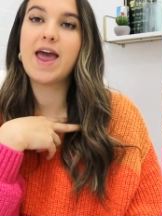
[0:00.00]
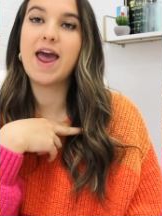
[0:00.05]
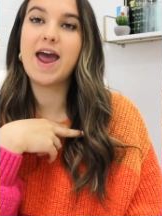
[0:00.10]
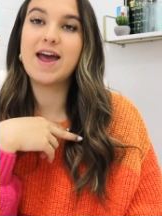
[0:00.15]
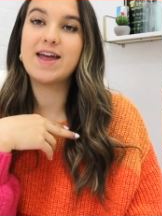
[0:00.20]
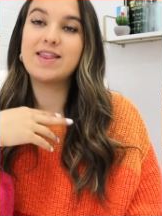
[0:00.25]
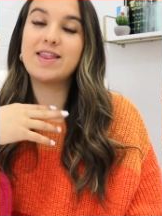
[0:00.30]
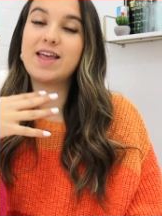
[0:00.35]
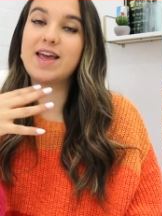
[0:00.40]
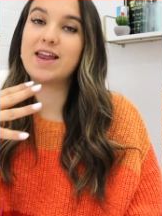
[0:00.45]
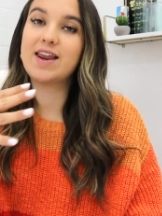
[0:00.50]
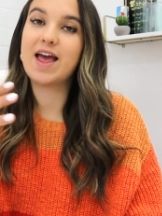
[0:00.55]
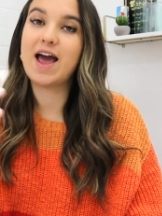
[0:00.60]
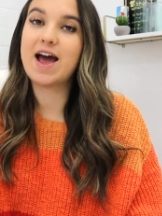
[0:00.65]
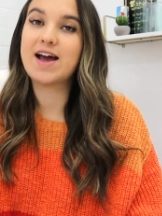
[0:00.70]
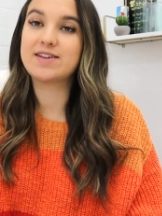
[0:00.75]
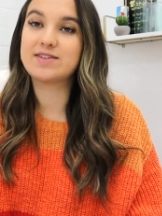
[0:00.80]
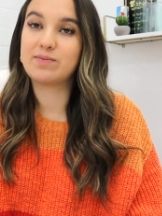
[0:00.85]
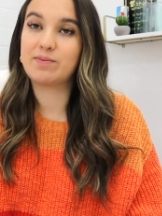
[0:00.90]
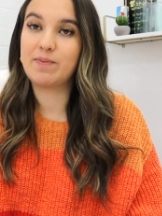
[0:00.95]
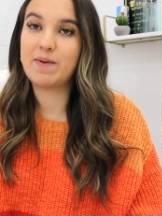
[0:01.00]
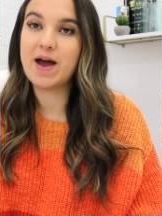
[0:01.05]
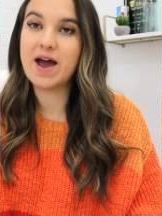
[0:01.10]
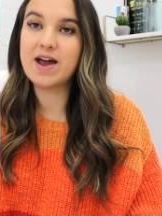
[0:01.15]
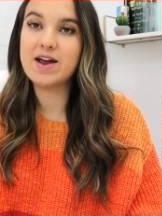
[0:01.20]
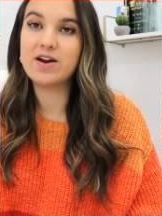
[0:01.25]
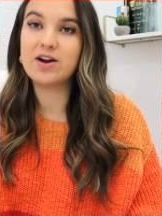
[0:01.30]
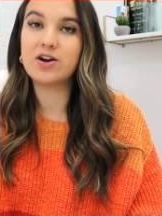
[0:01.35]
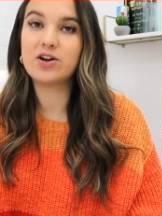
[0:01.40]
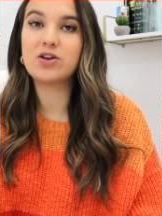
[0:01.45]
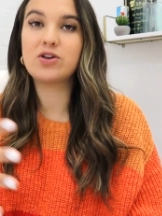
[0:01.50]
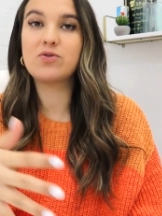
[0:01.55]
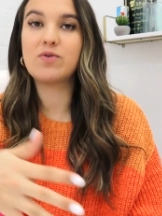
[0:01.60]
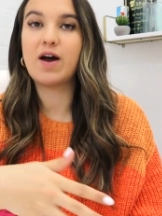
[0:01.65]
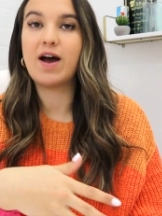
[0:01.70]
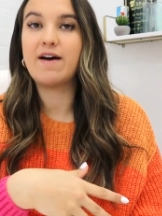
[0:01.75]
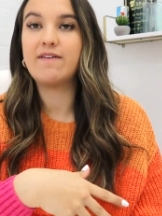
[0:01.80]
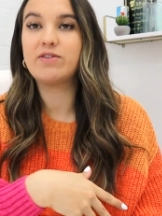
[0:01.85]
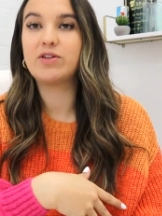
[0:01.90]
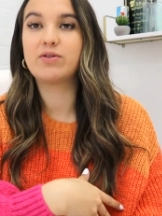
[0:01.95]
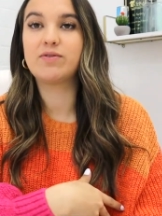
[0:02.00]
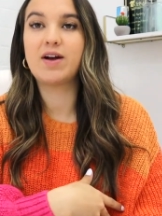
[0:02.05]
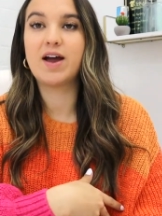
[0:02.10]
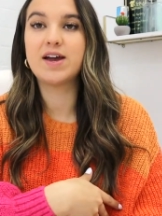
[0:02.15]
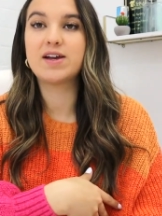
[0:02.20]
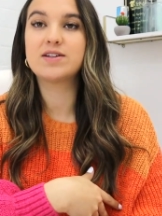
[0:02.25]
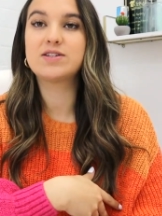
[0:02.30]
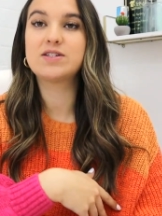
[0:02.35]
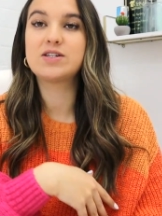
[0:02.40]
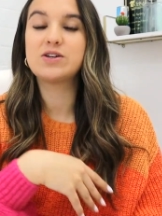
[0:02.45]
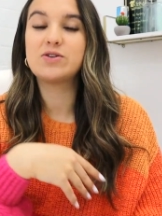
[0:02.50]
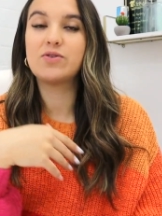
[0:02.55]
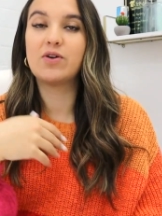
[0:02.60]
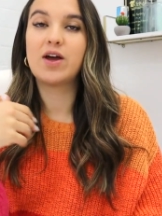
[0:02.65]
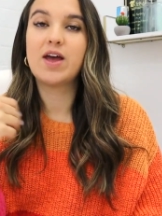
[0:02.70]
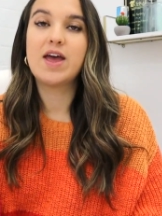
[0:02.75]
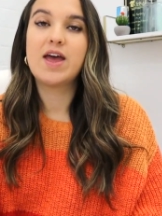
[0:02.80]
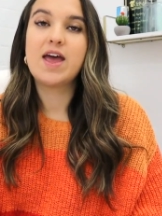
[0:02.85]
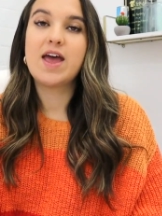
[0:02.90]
and then as a buyer you have the right to